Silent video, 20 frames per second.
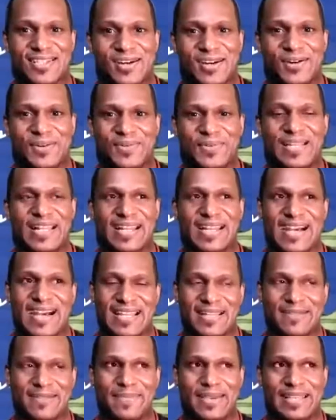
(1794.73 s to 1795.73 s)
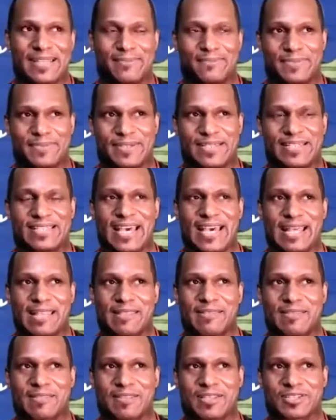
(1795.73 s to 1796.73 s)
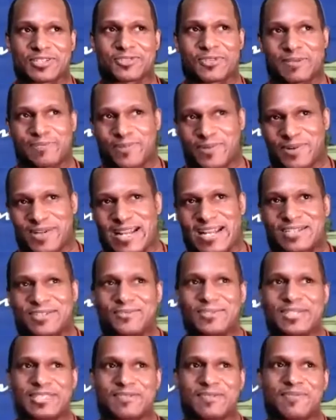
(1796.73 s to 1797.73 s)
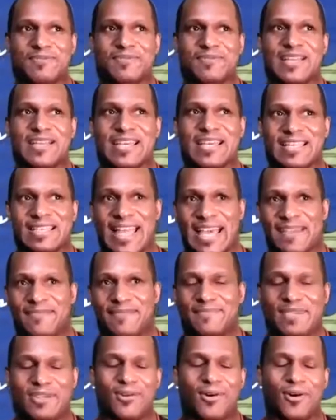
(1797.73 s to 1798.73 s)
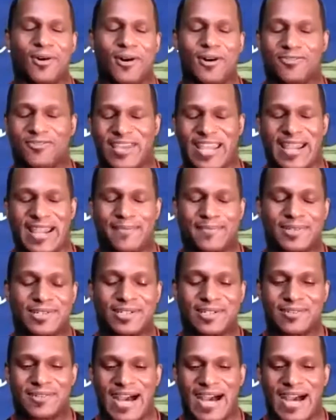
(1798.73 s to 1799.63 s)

So what I kind of made it be that the straight porn actor was like me off camera.